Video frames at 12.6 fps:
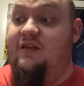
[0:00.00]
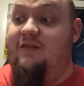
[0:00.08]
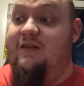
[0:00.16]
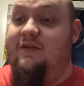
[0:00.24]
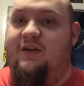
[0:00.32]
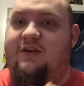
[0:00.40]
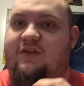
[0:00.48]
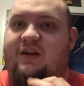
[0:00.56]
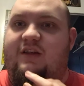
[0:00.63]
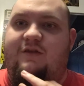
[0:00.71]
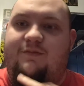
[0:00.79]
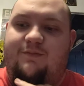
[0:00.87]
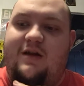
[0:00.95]
it's a very good
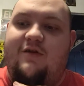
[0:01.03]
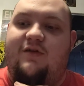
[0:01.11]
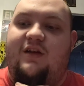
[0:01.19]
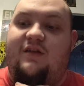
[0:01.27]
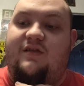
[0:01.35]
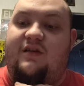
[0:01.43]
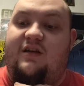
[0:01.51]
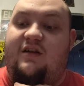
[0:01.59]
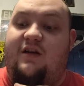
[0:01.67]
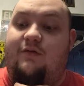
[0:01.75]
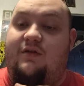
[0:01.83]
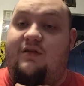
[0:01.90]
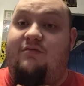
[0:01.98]
experience, and
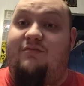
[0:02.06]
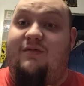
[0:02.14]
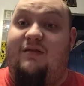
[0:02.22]
I would